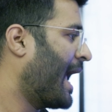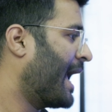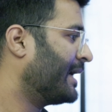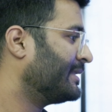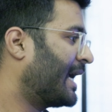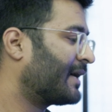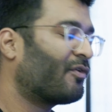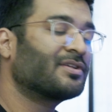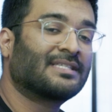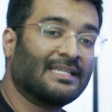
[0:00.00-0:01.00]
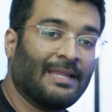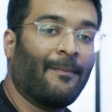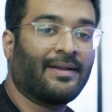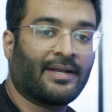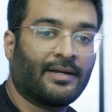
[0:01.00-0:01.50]
and that was
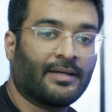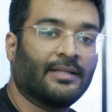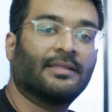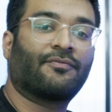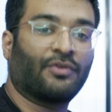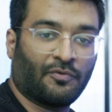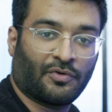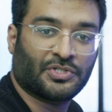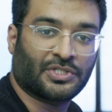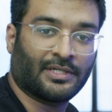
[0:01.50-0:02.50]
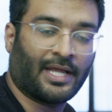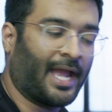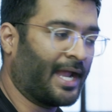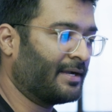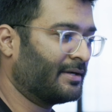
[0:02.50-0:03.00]
limited in the free version.
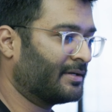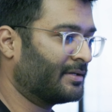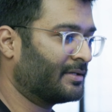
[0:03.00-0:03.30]
And